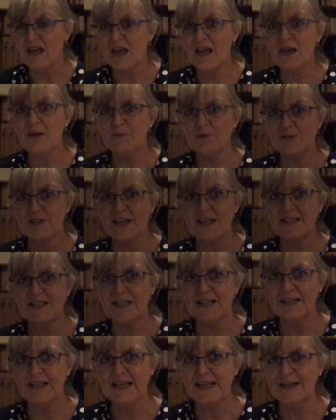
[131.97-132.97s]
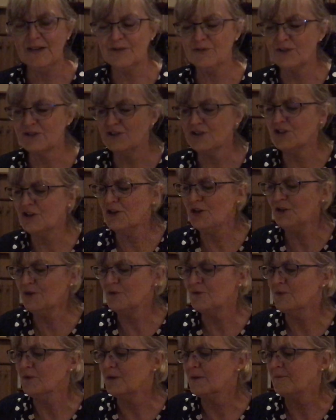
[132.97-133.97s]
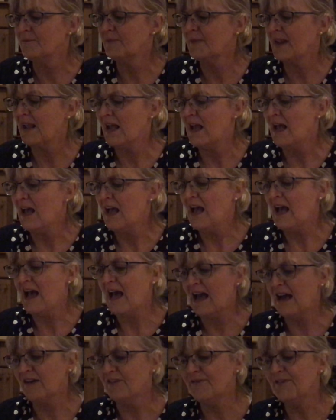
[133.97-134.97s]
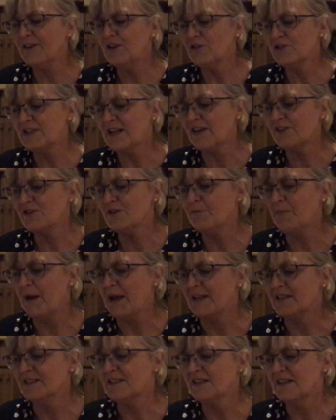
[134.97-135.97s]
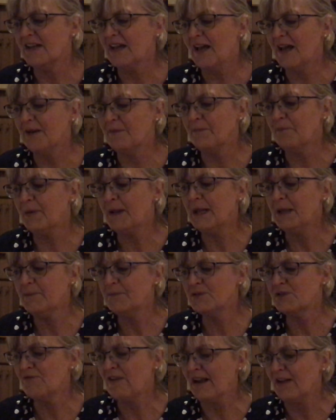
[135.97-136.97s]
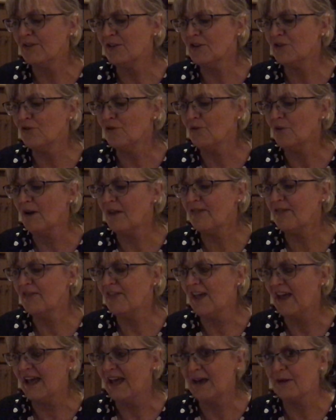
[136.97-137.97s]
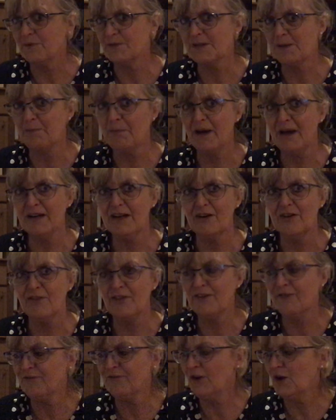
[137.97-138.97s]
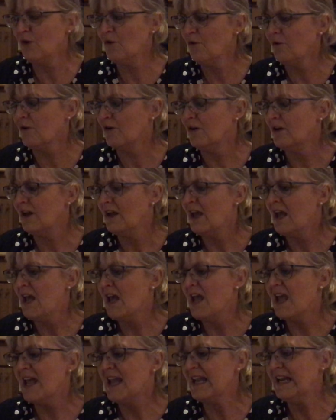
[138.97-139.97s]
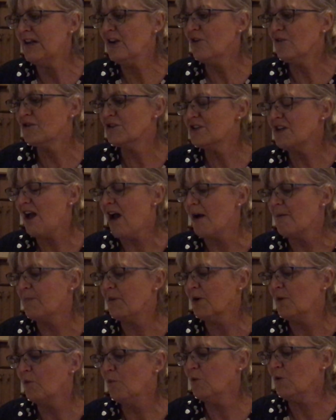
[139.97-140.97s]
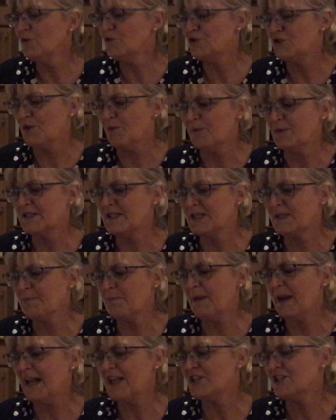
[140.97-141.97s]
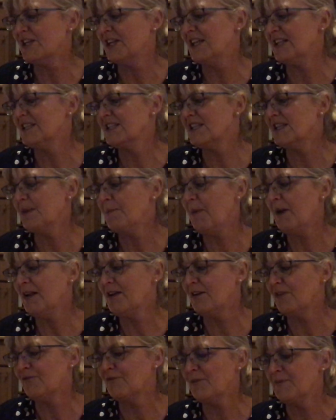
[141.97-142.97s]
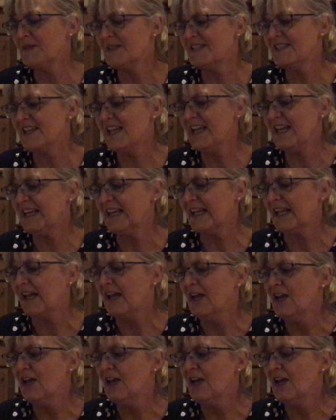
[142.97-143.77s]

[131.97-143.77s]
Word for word: It was getting louder too. Alfie got out of bed and peeped around the door and there was a puddle on the floor. He looked up. Water was splashing into the puddle from the ceiling.